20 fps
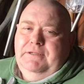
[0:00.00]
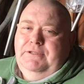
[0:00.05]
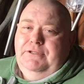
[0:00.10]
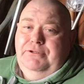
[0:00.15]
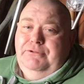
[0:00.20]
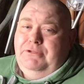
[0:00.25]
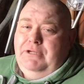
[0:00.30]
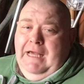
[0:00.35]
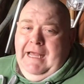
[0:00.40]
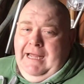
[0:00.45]
You
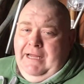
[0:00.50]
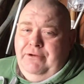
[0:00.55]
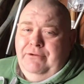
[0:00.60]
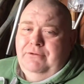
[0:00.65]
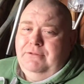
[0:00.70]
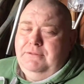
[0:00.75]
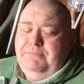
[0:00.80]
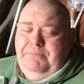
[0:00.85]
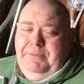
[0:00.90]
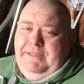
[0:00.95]
cannot
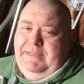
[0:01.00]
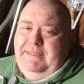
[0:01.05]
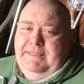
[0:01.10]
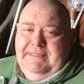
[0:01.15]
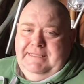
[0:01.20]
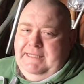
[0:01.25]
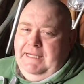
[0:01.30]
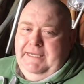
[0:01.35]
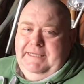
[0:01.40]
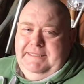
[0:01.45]
beat the
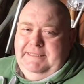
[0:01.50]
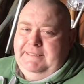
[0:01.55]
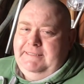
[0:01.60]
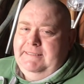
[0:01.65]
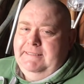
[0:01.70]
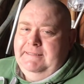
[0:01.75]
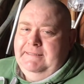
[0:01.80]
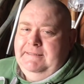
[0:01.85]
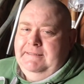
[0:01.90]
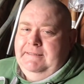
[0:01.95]
taste.
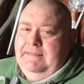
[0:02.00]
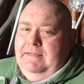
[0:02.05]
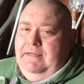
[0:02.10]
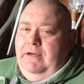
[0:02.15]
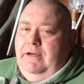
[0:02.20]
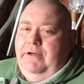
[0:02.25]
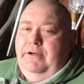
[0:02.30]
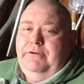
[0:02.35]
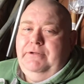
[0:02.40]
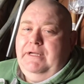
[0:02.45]

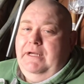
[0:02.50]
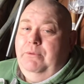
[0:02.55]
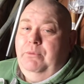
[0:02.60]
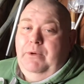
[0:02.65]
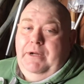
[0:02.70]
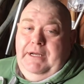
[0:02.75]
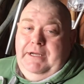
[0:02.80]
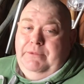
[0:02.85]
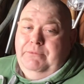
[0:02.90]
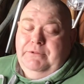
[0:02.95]
I don't care
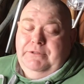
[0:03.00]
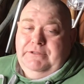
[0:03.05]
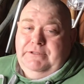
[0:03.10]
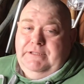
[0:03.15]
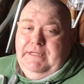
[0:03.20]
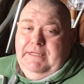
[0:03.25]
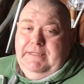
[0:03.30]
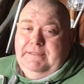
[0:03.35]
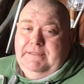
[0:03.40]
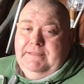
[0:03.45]
what anyone
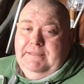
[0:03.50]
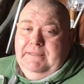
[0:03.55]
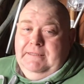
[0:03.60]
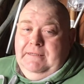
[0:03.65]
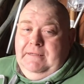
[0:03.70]
says.